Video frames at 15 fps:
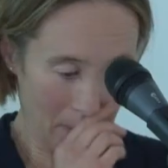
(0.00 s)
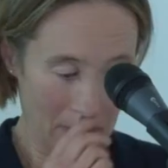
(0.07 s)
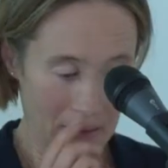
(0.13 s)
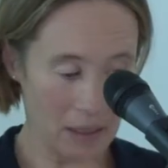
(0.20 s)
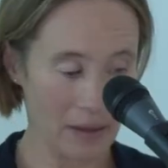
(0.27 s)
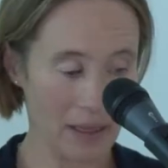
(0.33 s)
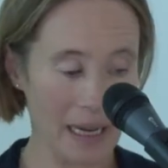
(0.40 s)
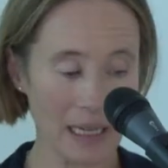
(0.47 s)

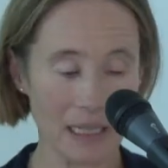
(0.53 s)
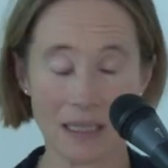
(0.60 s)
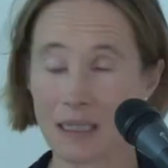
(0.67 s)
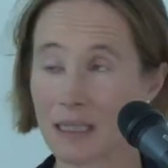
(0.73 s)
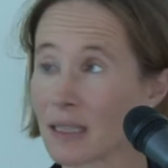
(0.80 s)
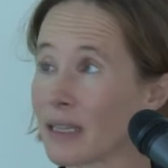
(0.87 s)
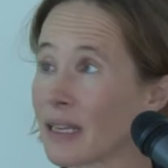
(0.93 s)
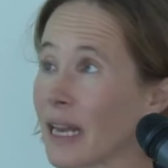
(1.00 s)
So the
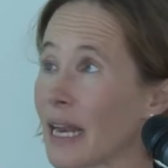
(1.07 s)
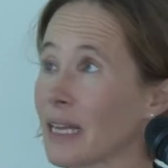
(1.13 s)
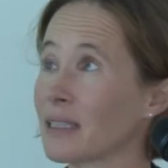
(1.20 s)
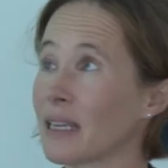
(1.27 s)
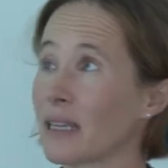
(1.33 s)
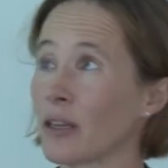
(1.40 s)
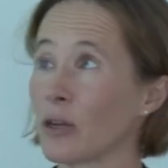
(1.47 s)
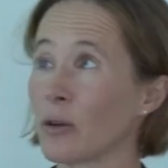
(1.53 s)
next
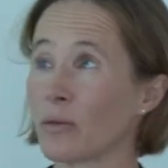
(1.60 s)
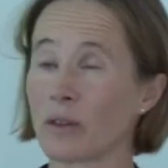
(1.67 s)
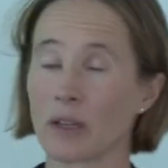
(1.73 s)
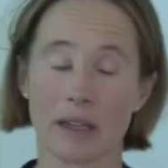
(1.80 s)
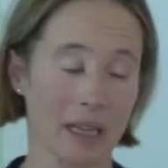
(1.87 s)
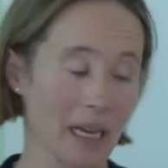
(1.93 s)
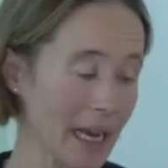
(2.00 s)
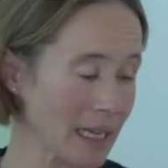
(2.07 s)

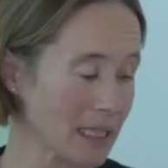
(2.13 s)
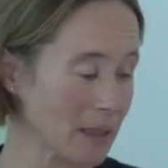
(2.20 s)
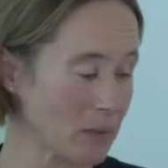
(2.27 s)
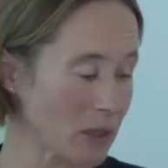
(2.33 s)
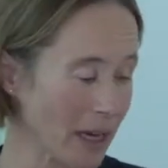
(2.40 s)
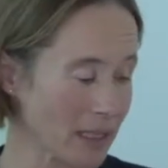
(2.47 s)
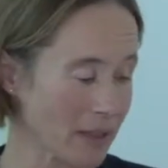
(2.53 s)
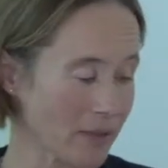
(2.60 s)

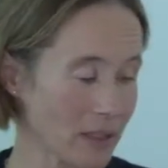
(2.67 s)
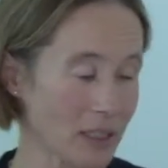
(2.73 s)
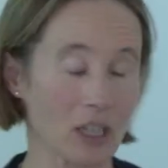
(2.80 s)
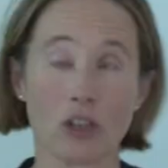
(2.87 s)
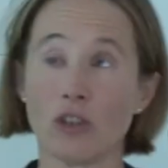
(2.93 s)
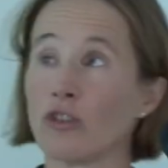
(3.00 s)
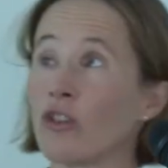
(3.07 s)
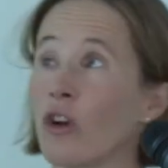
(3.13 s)
objective is to
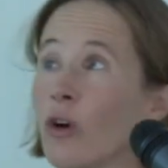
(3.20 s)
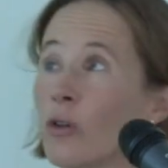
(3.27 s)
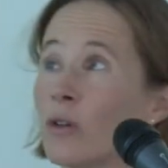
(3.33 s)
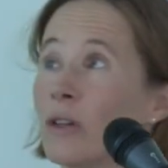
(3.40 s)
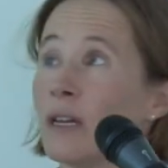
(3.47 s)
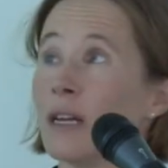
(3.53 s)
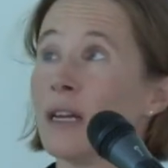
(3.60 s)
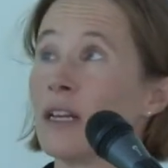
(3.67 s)

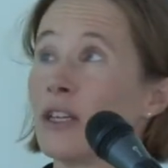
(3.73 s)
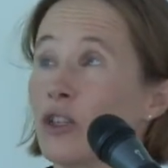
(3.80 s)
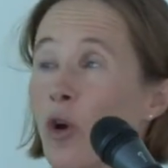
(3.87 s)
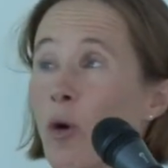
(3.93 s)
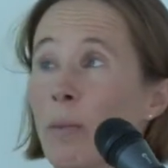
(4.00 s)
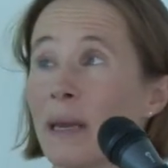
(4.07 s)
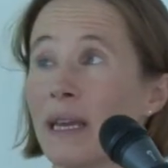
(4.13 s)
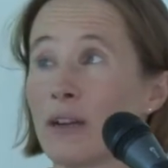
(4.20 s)
control
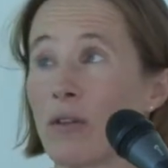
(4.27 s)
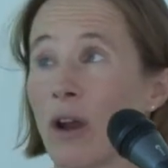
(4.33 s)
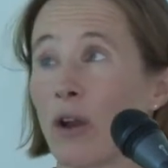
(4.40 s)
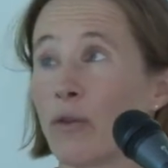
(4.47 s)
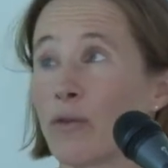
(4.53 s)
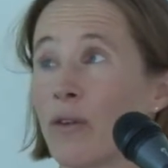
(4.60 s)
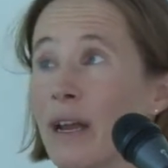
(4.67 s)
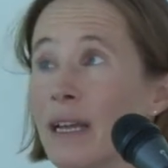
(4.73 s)
your peak
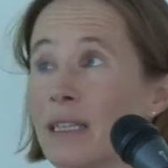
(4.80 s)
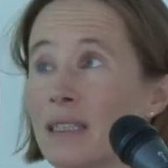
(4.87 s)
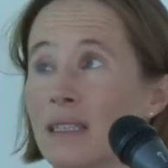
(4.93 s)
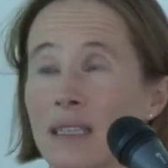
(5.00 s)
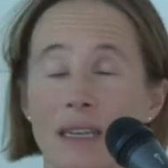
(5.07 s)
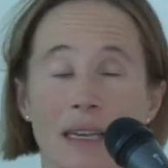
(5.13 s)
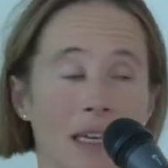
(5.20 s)
runoff rates.